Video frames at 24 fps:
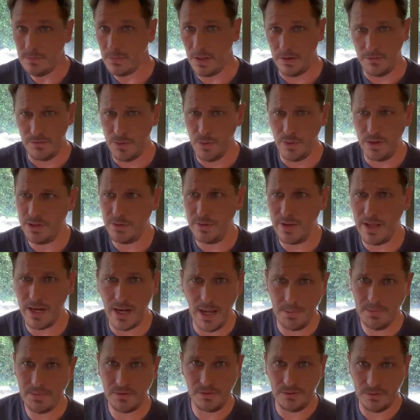If you want to do
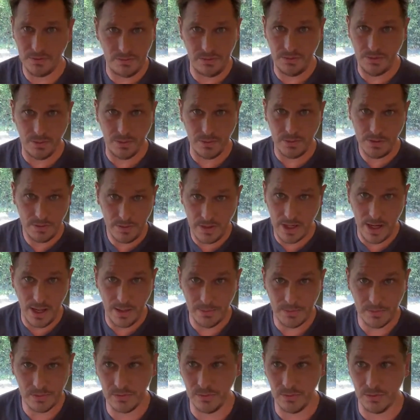GitOps, you can do
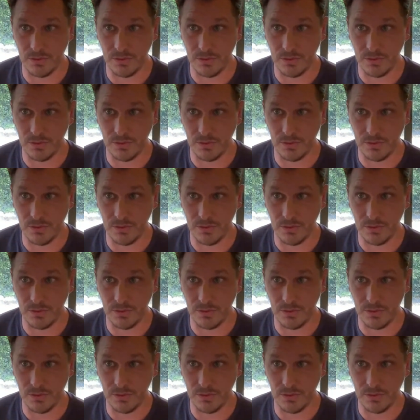GitOps.